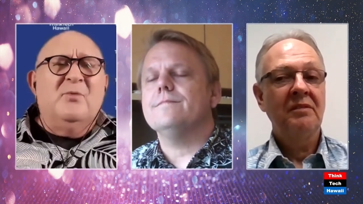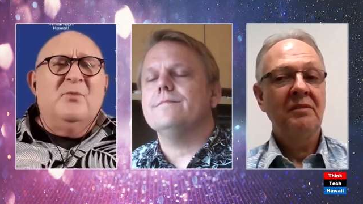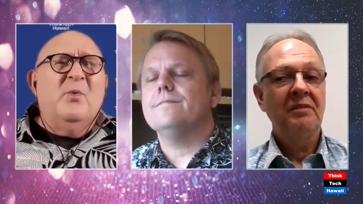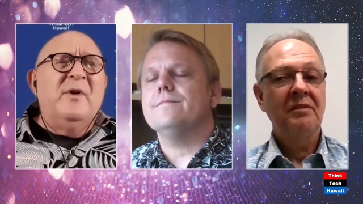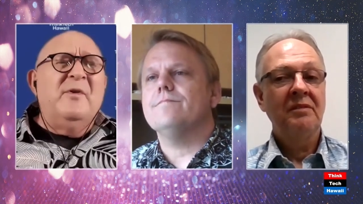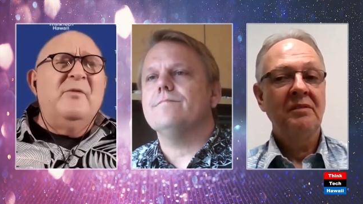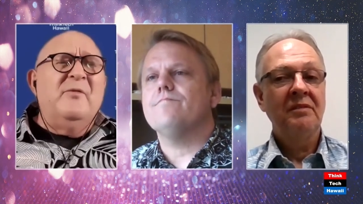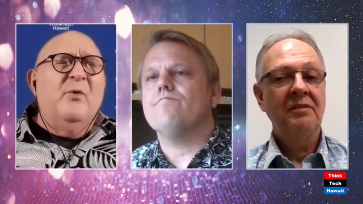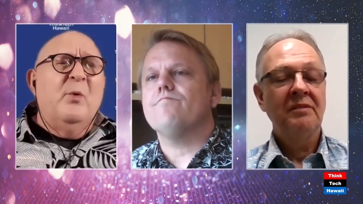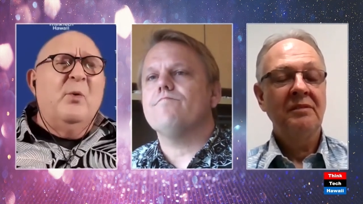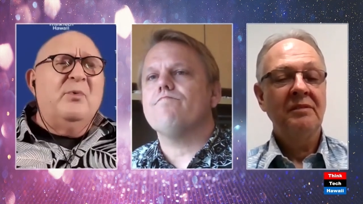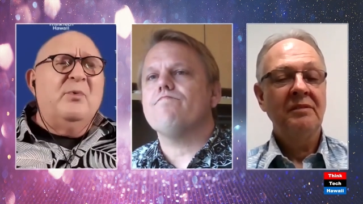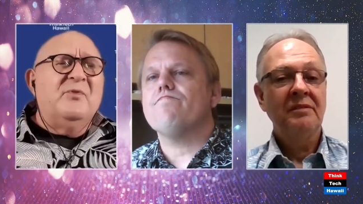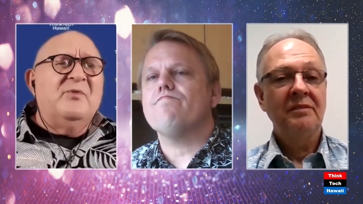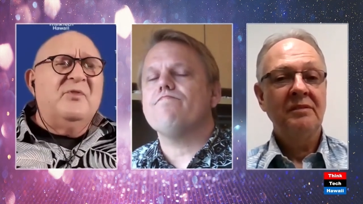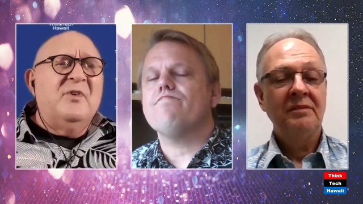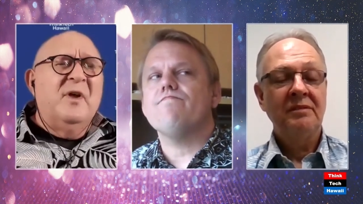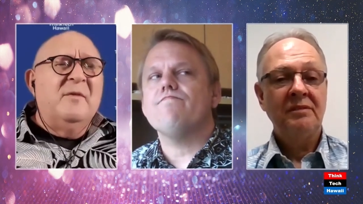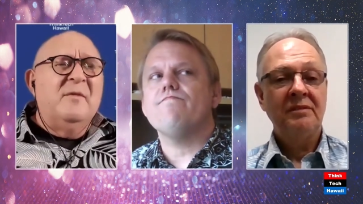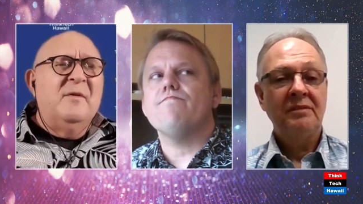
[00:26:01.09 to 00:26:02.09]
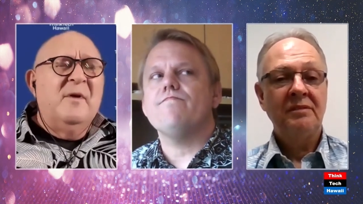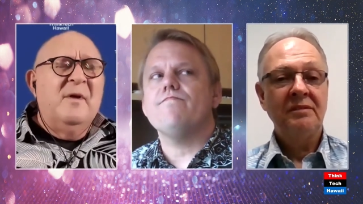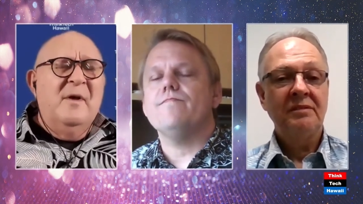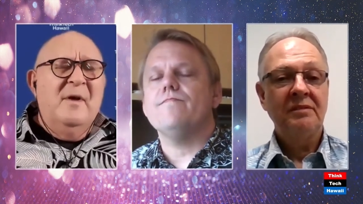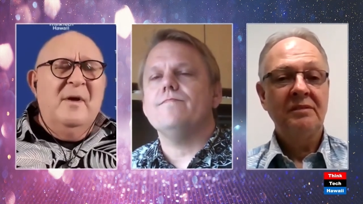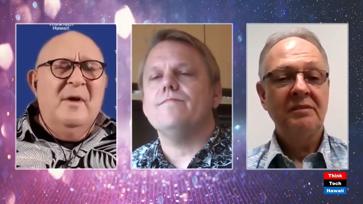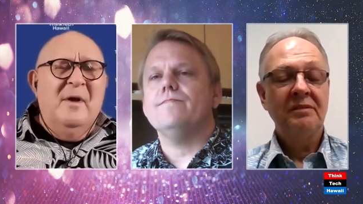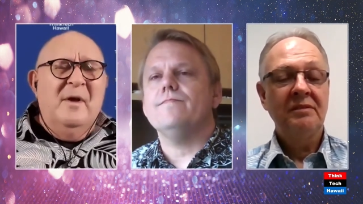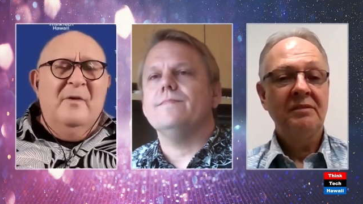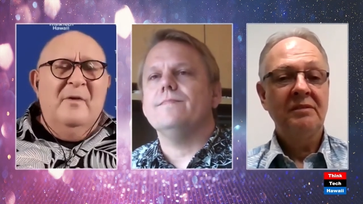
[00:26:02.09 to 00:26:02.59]
Speaker 1: twenty-four percent
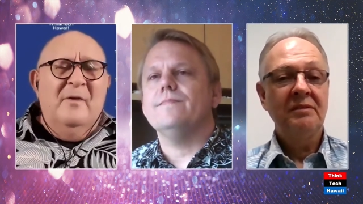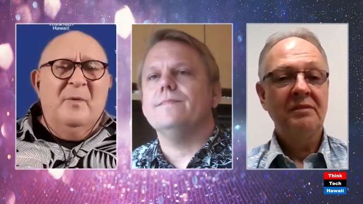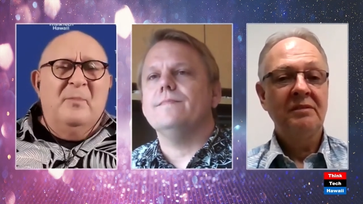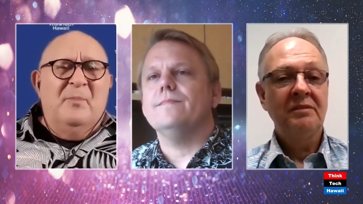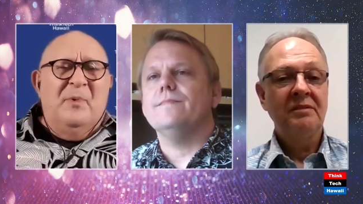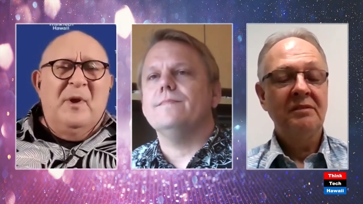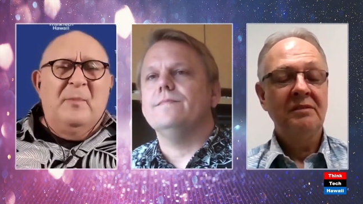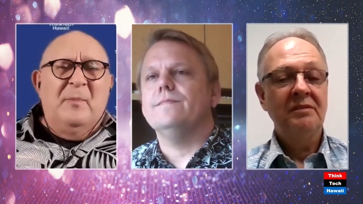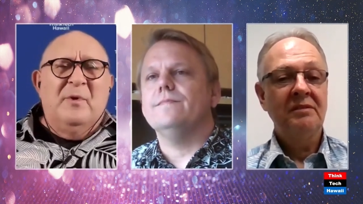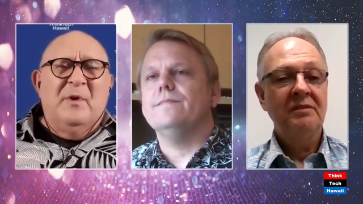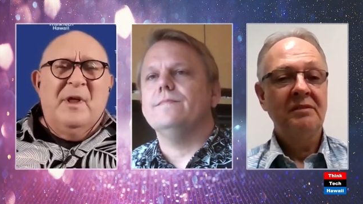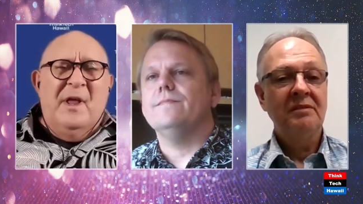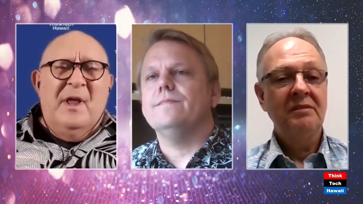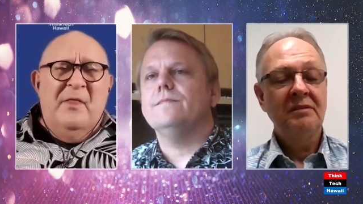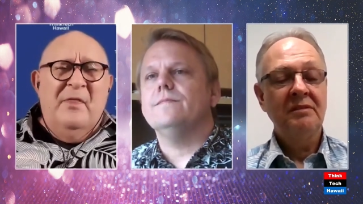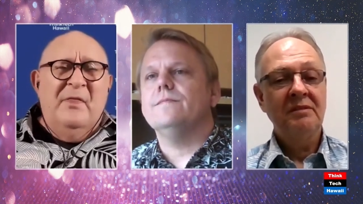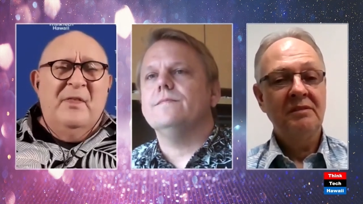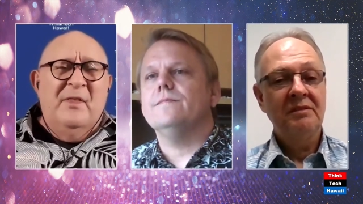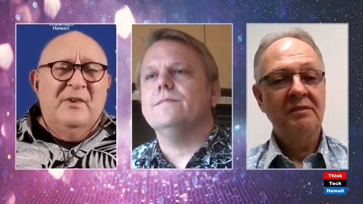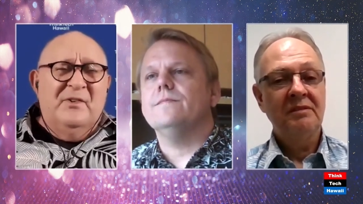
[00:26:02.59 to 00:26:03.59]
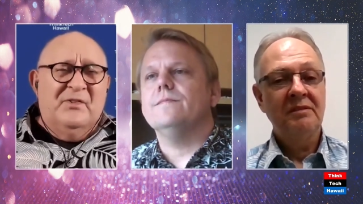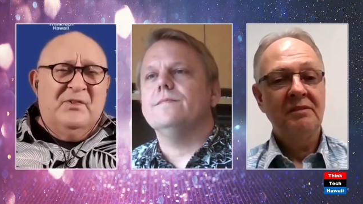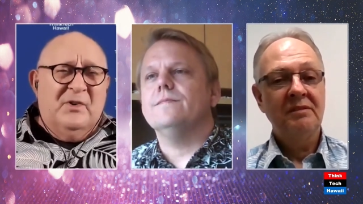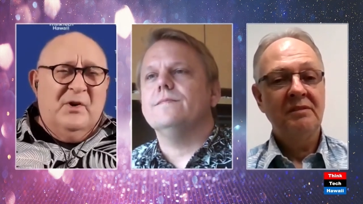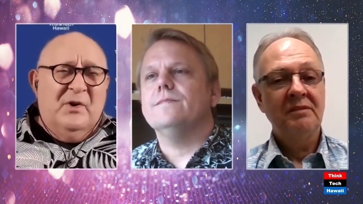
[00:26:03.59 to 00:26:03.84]
of the people in this